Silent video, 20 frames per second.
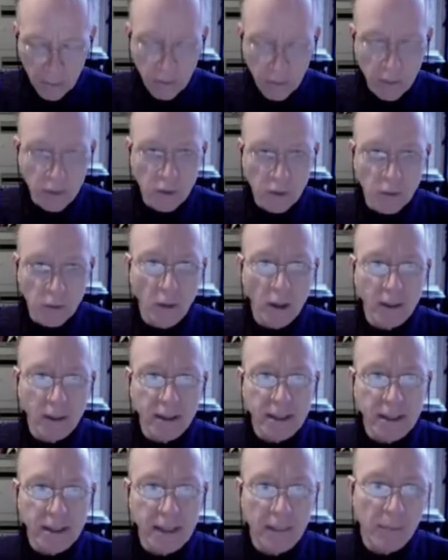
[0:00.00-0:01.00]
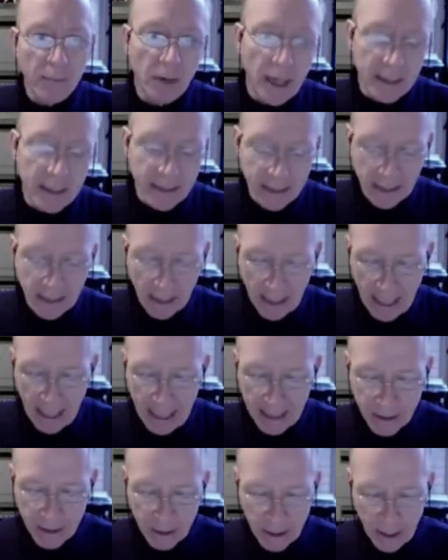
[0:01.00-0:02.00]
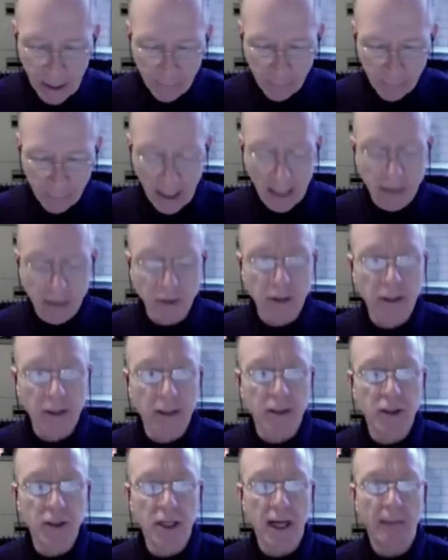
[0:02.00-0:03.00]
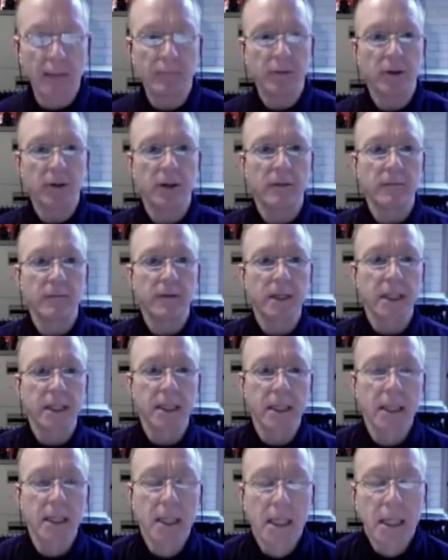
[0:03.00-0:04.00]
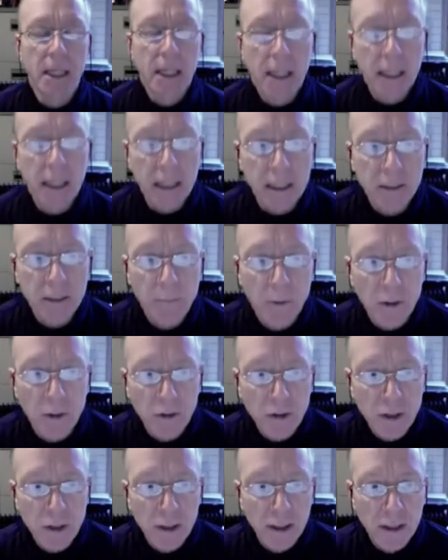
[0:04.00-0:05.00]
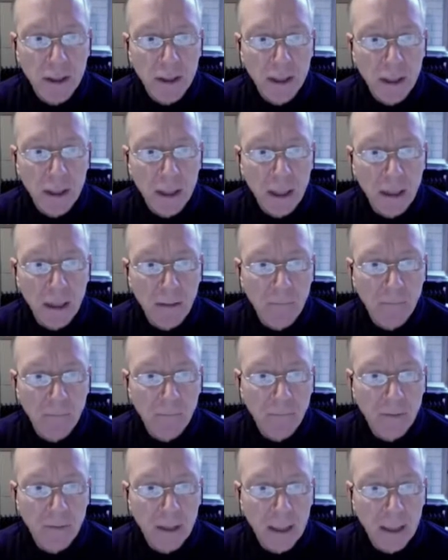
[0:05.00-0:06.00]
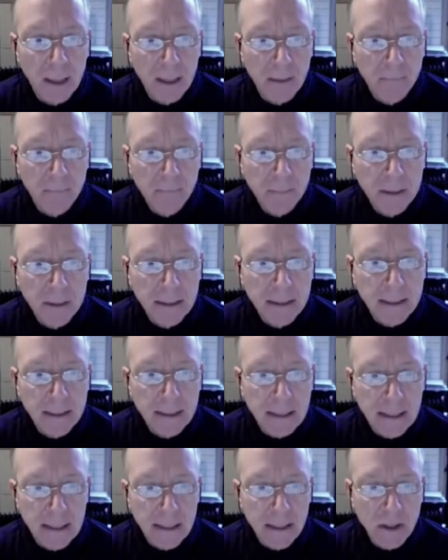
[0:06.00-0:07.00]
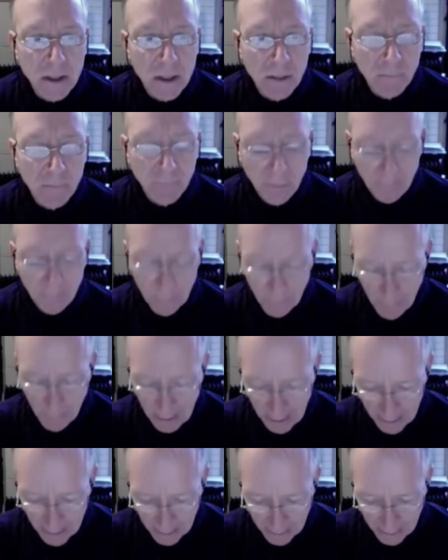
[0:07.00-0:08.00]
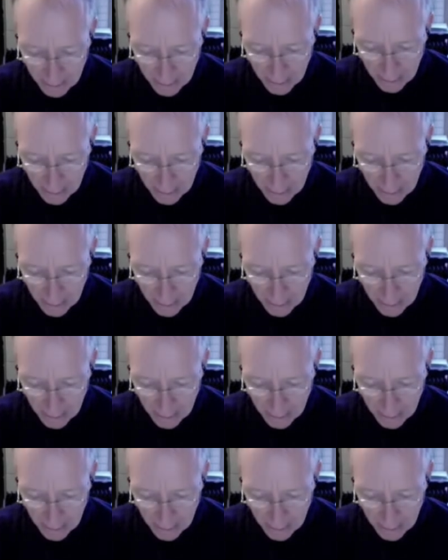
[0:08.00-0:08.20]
Girard summarizing the last chapter, actually, the chapter of the expulsion of Legion from the man in